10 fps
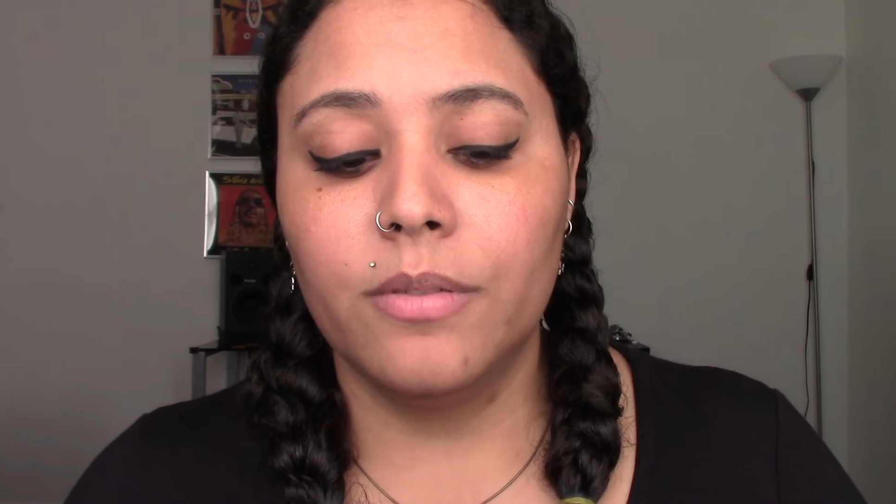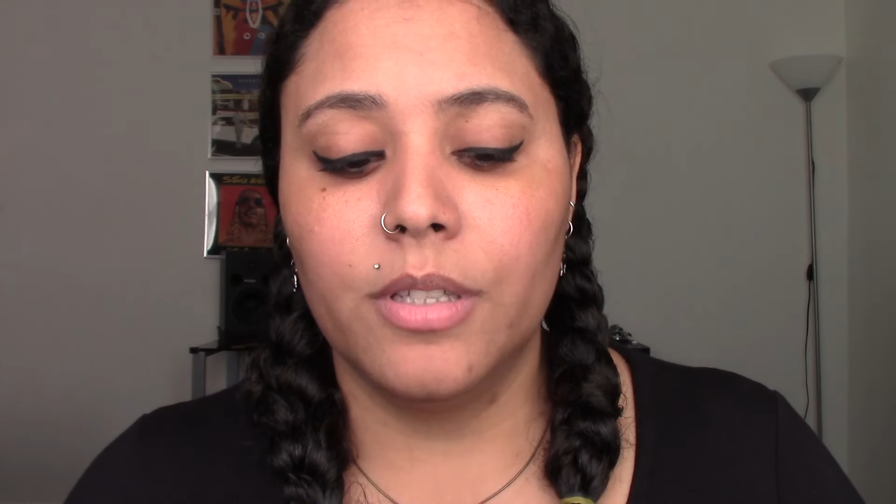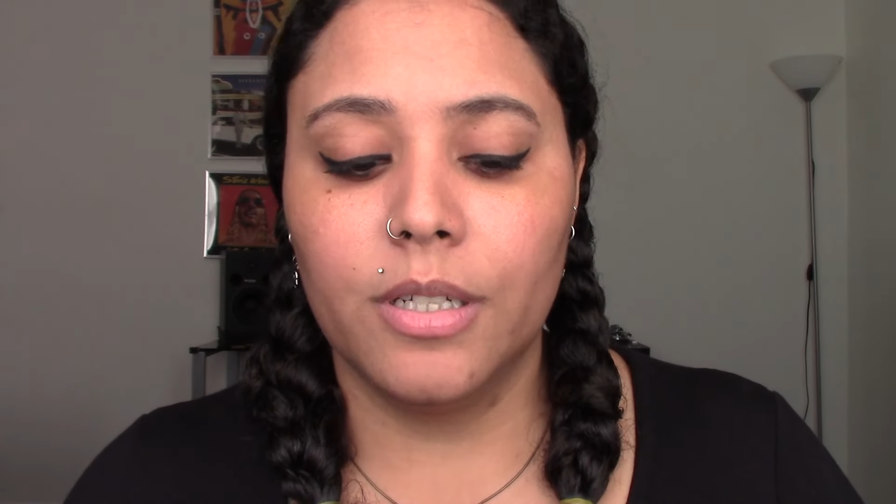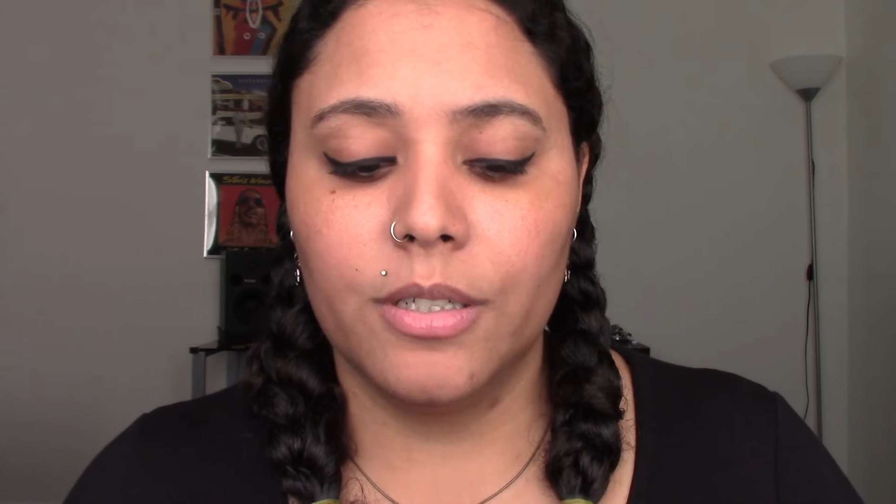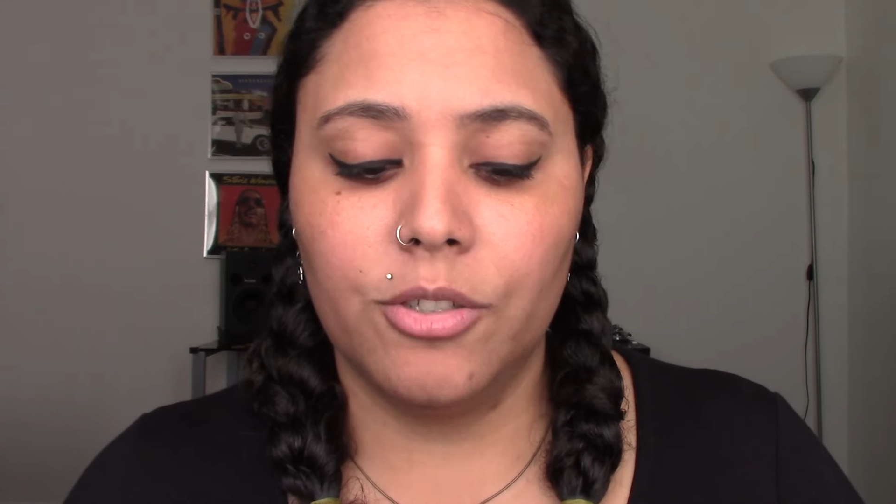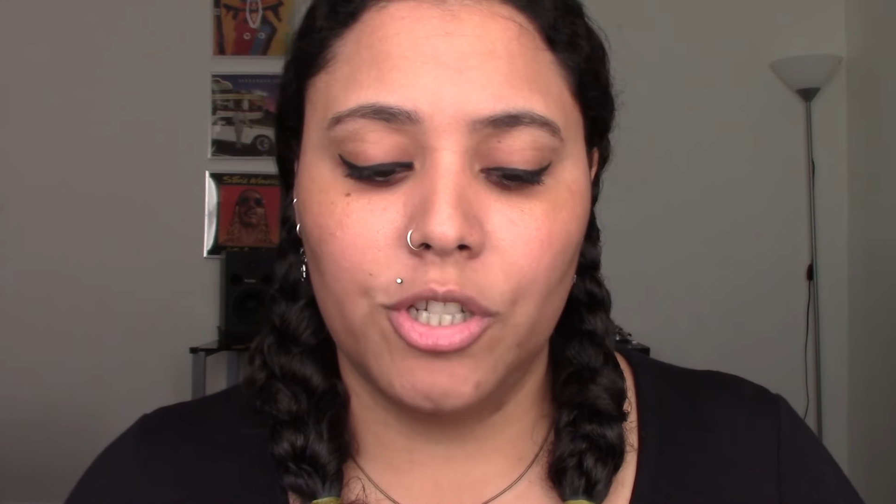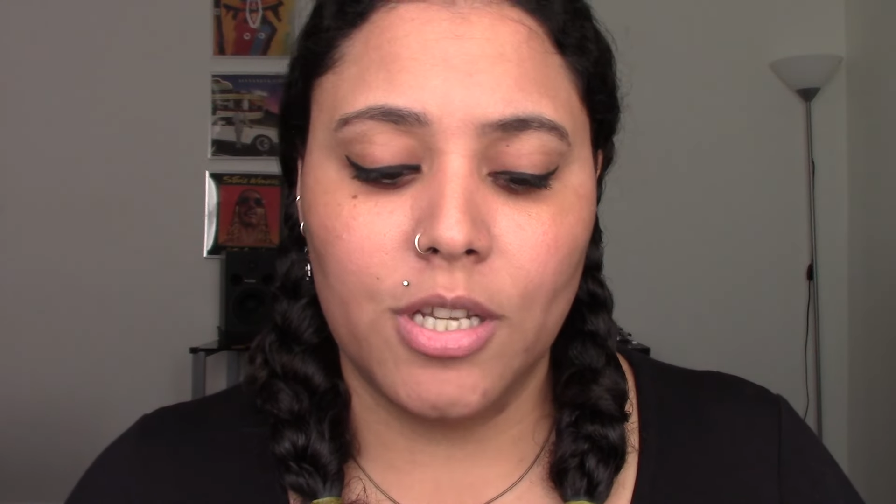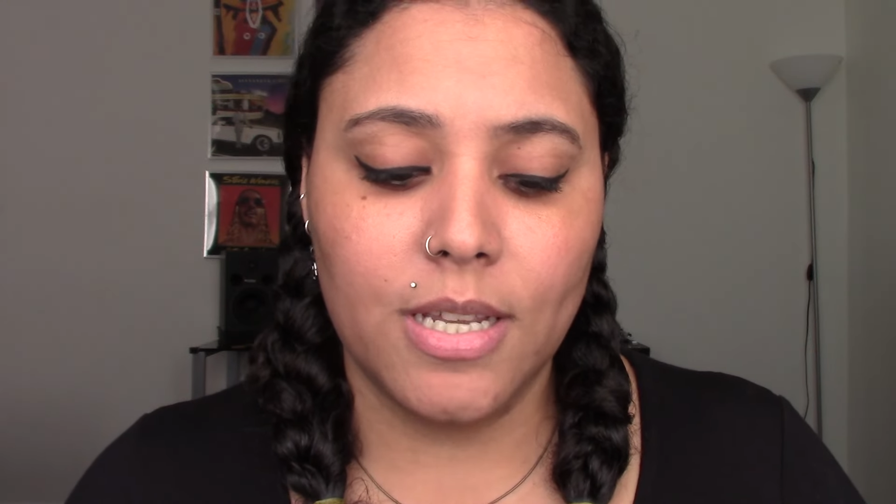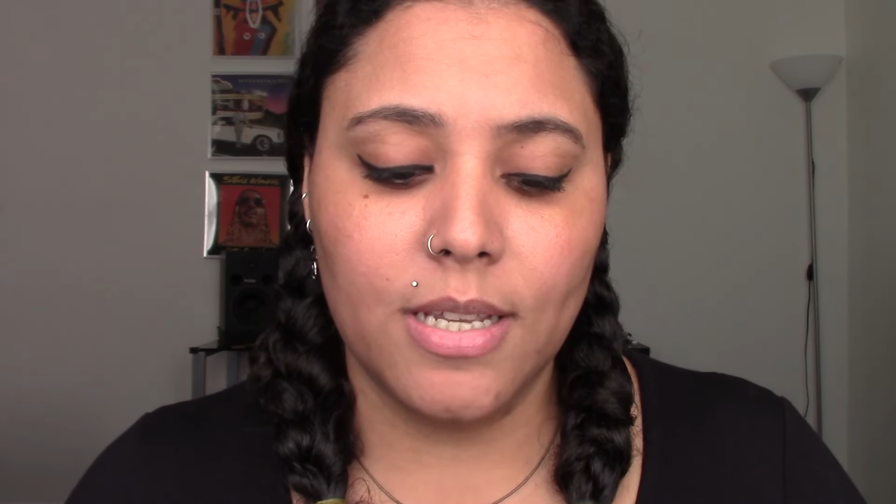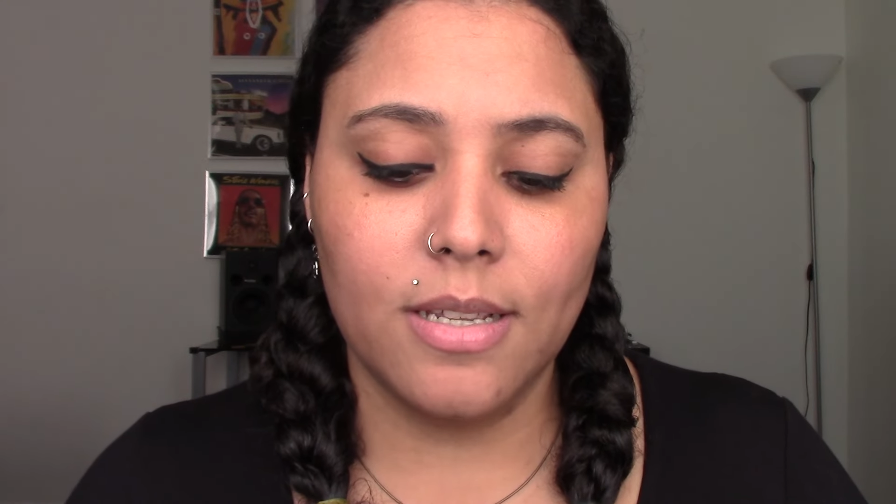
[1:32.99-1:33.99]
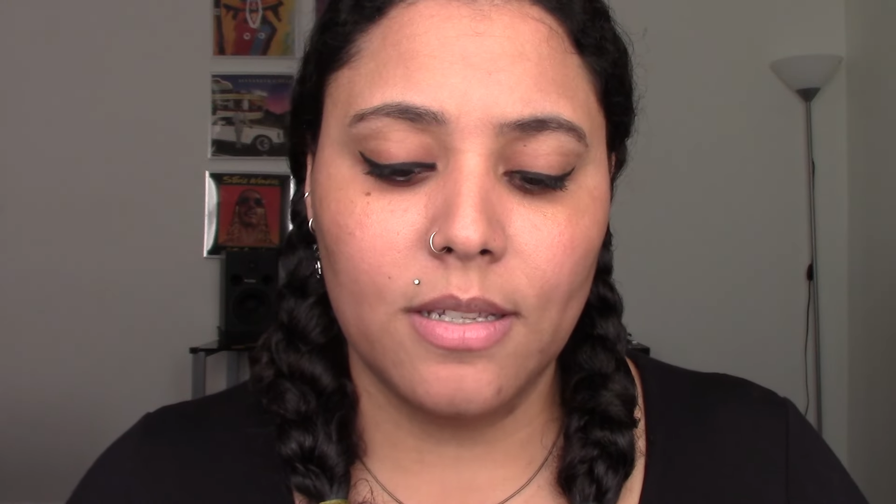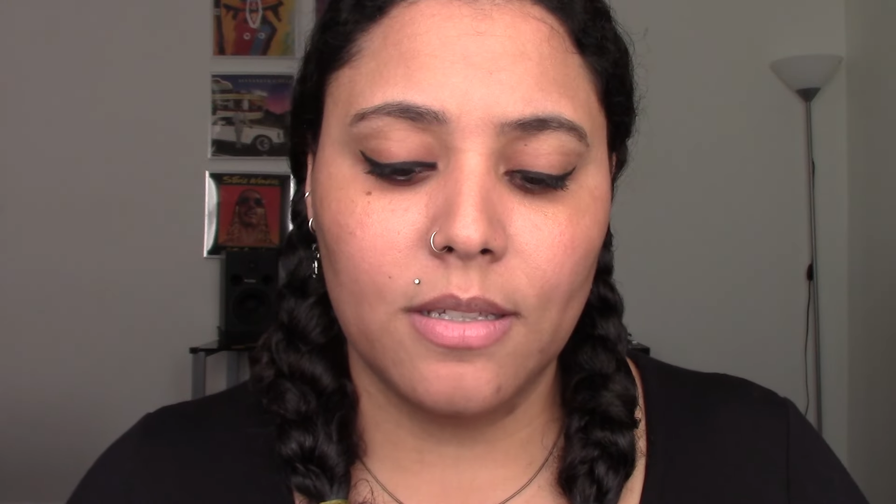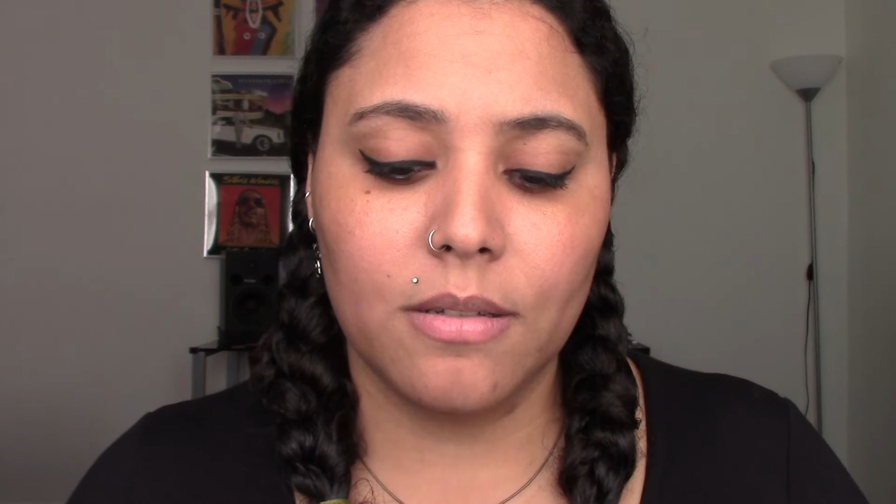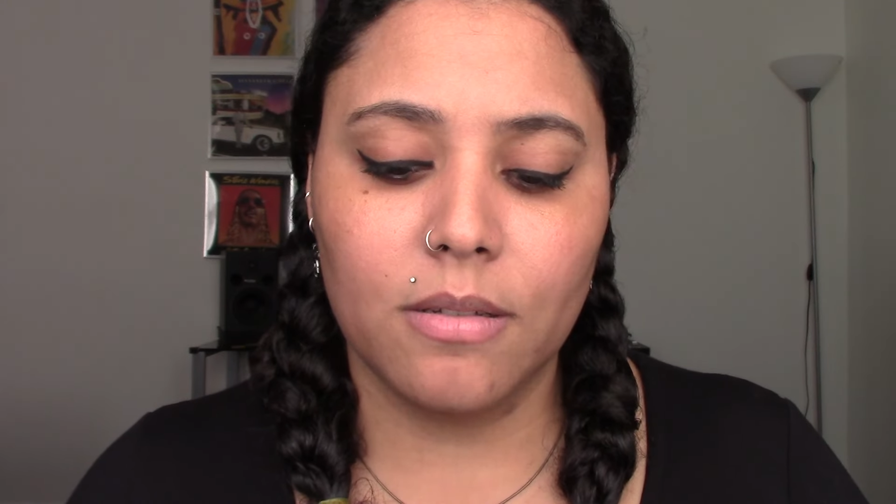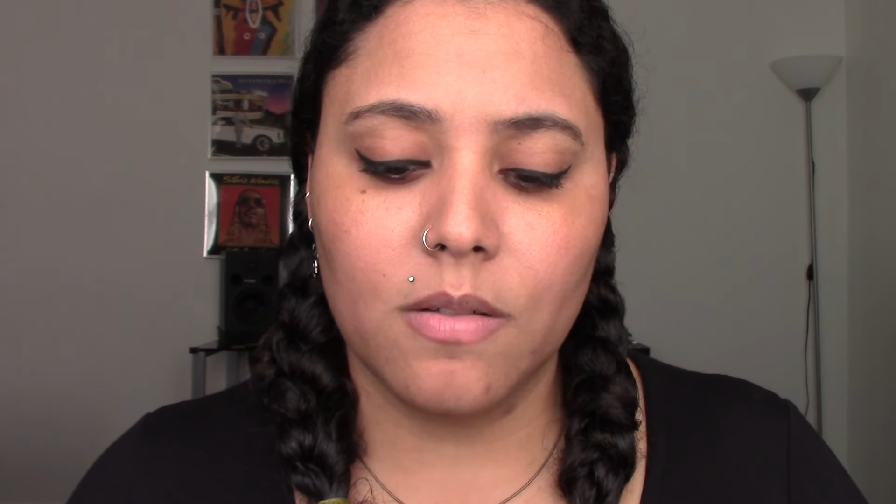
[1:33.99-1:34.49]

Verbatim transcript: The cheese